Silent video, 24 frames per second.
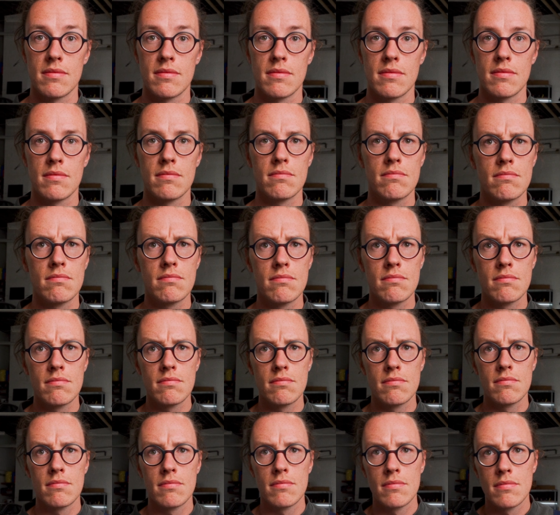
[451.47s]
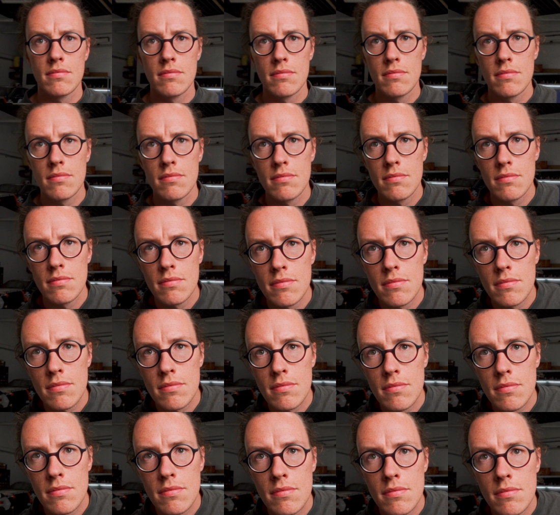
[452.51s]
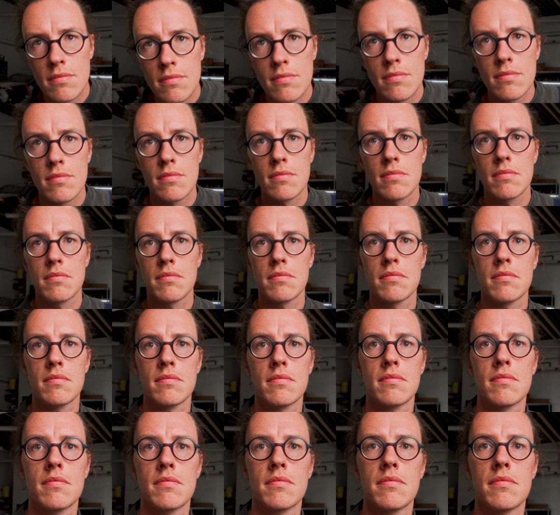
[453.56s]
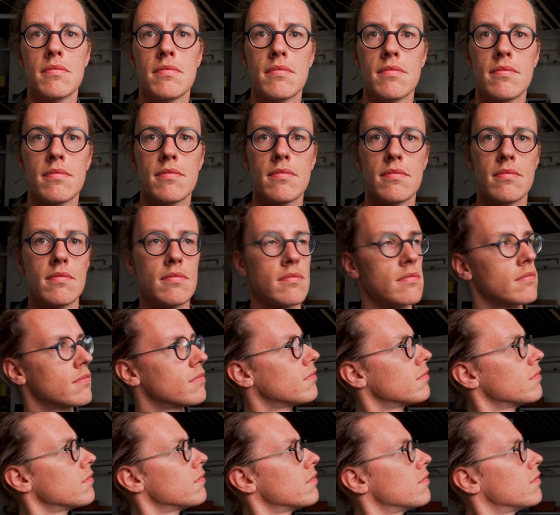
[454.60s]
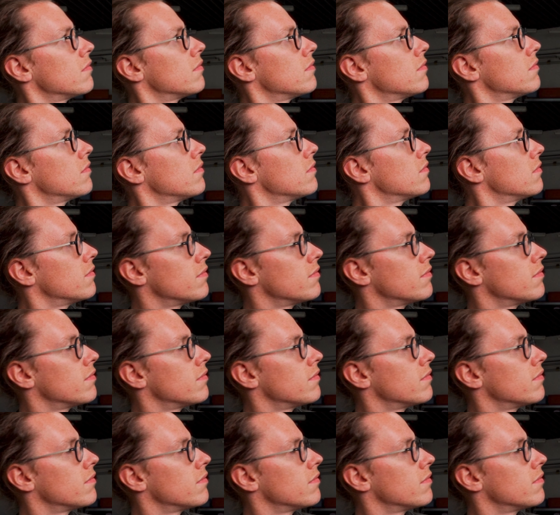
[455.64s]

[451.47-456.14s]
(no one is talking)